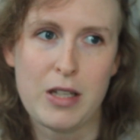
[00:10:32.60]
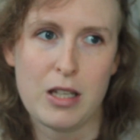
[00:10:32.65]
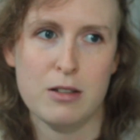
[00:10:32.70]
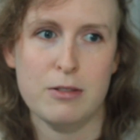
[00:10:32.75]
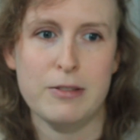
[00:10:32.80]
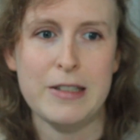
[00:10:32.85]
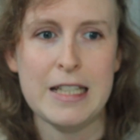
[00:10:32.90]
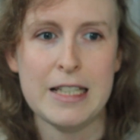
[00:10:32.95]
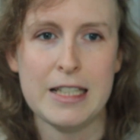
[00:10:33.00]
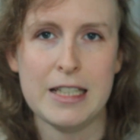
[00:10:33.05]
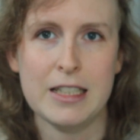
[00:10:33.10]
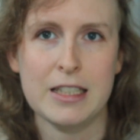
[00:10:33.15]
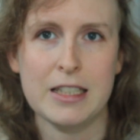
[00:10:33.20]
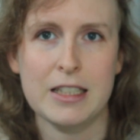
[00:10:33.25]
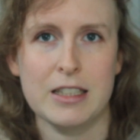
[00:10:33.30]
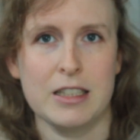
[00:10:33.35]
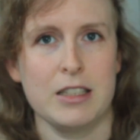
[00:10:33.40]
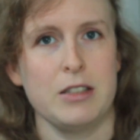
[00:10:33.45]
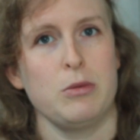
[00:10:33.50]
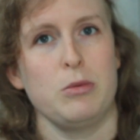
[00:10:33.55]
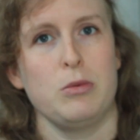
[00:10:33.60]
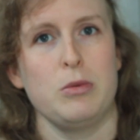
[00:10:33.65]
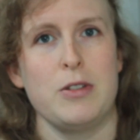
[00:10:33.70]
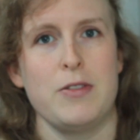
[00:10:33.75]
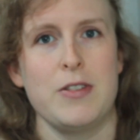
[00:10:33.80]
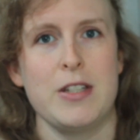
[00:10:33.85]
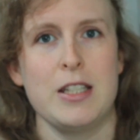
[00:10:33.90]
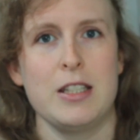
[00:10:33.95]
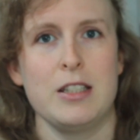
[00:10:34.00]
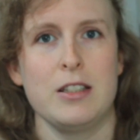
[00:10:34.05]
feeling
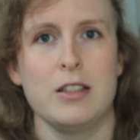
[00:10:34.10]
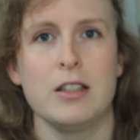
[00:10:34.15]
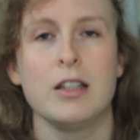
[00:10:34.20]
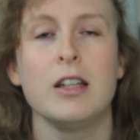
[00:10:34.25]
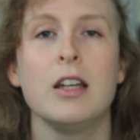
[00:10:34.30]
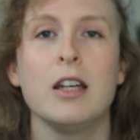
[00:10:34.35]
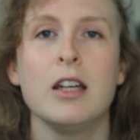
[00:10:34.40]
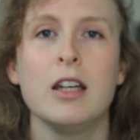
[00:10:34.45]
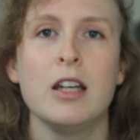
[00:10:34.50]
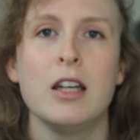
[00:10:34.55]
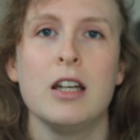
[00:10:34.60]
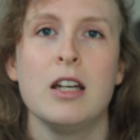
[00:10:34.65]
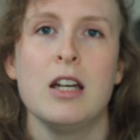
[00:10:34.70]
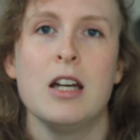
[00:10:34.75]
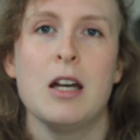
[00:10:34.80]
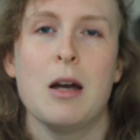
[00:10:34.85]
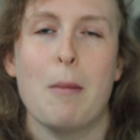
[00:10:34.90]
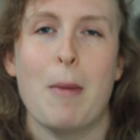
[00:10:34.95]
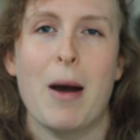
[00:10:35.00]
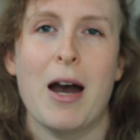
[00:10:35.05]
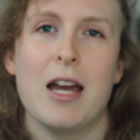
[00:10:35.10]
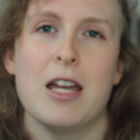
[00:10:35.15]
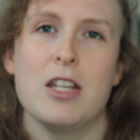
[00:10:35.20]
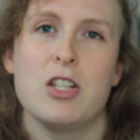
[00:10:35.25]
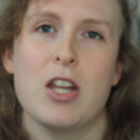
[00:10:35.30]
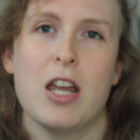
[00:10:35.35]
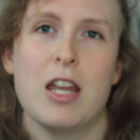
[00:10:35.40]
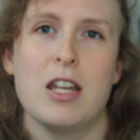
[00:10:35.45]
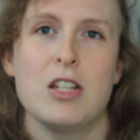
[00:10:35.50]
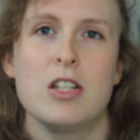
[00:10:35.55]
within by
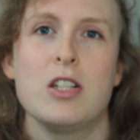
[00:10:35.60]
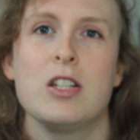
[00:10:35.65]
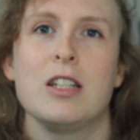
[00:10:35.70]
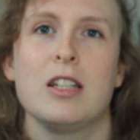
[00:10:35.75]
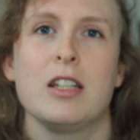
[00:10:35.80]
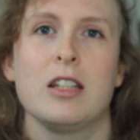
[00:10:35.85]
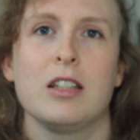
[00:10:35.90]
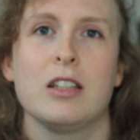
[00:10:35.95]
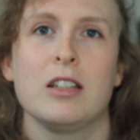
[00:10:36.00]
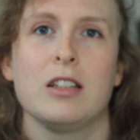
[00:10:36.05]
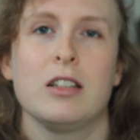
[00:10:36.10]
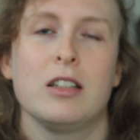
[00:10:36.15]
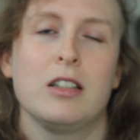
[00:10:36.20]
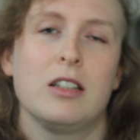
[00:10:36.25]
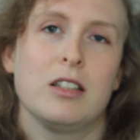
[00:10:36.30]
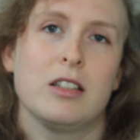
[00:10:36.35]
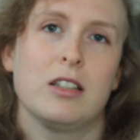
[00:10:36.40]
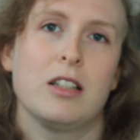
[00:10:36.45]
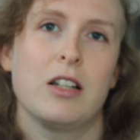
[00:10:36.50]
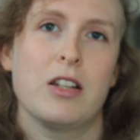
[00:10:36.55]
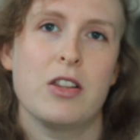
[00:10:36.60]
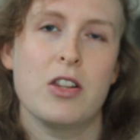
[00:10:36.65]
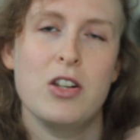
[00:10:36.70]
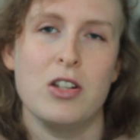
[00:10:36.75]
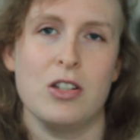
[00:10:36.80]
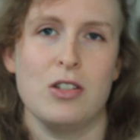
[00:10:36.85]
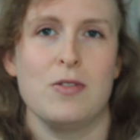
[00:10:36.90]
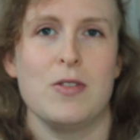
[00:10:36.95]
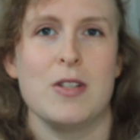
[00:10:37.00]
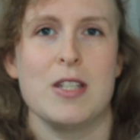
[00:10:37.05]
changing the
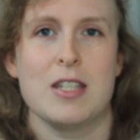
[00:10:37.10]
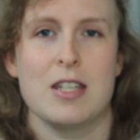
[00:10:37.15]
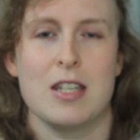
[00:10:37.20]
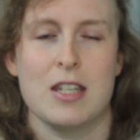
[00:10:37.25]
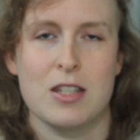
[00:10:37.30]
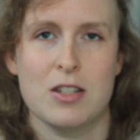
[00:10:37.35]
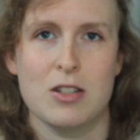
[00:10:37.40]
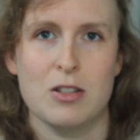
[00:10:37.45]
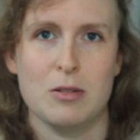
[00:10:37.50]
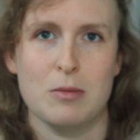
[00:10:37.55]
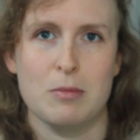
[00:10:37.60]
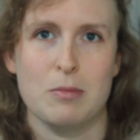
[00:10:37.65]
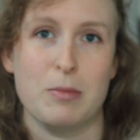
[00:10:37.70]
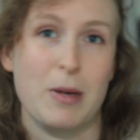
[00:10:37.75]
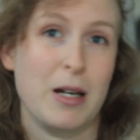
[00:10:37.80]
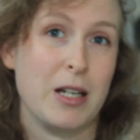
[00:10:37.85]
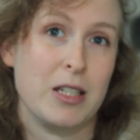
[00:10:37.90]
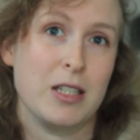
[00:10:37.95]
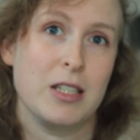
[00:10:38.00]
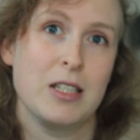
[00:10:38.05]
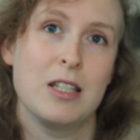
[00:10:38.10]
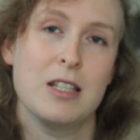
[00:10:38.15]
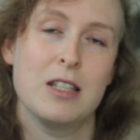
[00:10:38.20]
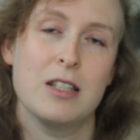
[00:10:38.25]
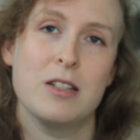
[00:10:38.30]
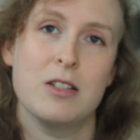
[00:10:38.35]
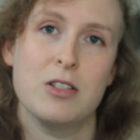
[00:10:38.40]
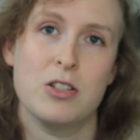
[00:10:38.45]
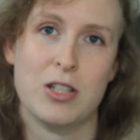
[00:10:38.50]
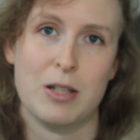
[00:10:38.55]
nervous system by
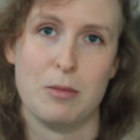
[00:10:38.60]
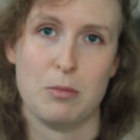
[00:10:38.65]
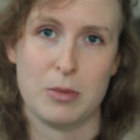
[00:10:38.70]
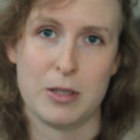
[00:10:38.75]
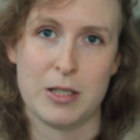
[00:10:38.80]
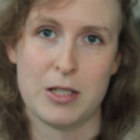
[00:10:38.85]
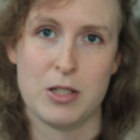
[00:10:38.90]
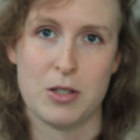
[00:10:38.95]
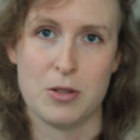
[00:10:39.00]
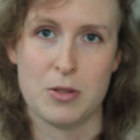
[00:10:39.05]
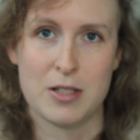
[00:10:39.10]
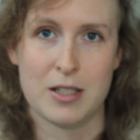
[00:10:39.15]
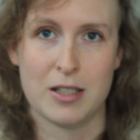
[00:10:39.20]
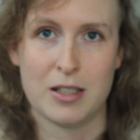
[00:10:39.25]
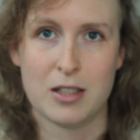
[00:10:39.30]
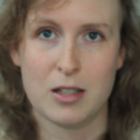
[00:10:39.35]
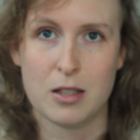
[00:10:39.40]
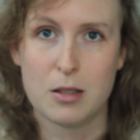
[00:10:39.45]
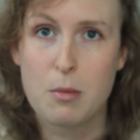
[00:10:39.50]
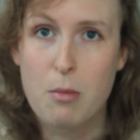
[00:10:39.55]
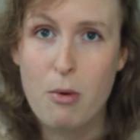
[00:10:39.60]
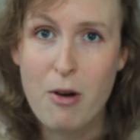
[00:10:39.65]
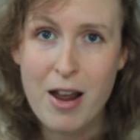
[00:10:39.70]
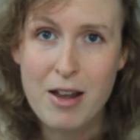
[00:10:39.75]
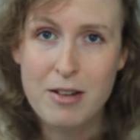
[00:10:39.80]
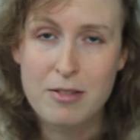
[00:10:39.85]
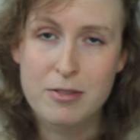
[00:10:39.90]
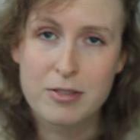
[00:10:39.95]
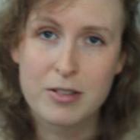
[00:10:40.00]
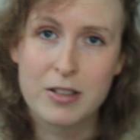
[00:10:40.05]
simply using the
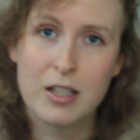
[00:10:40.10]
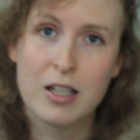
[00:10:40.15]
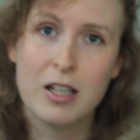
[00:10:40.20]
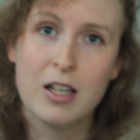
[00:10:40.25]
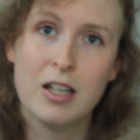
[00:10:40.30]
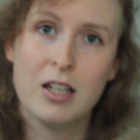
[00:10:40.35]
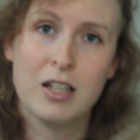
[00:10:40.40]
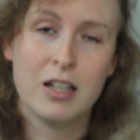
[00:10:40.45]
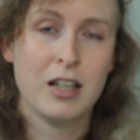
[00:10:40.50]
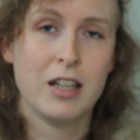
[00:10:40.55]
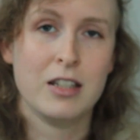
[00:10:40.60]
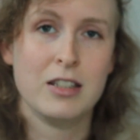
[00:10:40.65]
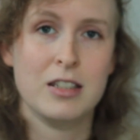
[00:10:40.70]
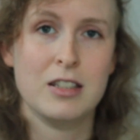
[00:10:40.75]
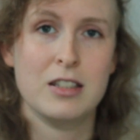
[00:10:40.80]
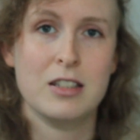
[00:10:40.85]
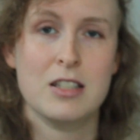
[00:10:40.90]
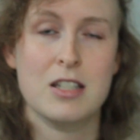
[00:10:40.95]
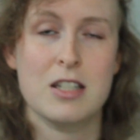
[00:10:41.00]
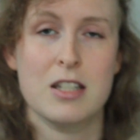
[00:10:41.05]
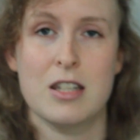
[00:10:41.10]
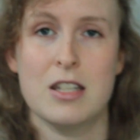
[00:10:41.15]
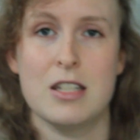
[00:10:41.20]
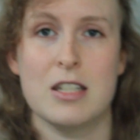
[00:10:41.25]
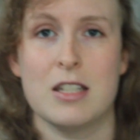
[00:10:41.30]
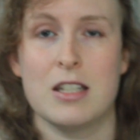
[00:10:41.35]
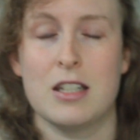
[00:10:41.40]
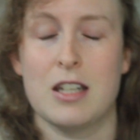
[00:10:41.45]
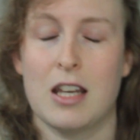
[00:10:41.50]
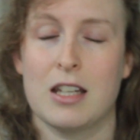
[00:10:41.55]
breath and
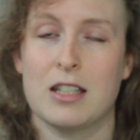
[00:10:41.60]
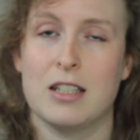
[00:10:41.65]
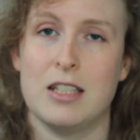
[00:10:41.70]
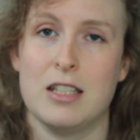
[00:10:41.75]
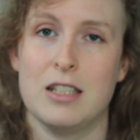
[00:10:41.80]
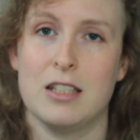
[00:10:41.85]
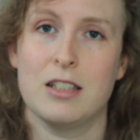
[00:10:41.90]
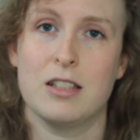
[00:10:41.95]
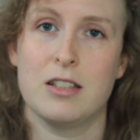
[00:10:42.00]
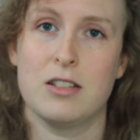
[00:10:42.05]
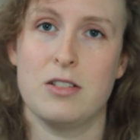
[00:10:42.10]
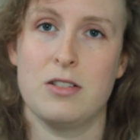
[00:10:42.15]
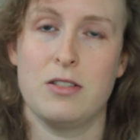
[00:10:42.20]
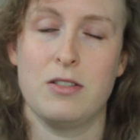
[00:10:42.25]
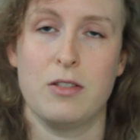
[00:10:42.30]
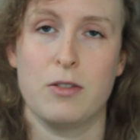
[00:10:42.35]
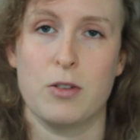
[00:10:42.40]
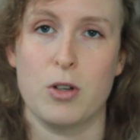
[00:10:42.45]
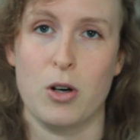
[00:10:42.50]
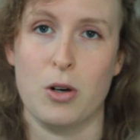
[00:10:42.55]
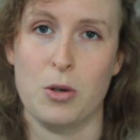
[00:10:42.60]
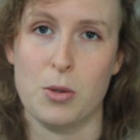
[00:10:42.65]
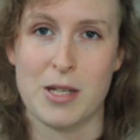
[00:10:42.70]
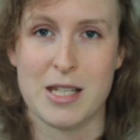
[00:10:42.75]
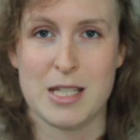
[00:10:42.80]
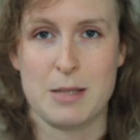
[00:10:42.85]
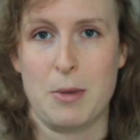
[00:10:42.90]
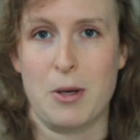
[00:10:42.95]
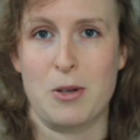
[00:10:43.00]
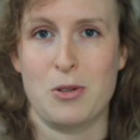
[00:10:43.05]
this technique of cold
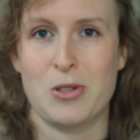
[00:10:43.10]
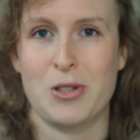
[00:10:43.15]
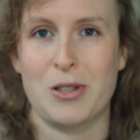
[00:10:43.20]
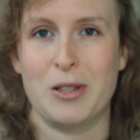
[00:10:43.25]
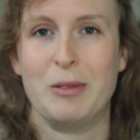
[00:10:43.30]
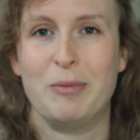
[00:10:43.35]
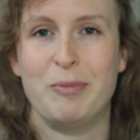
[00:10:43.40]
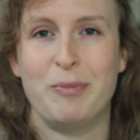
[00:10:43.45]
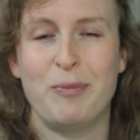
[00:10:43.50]
exposure.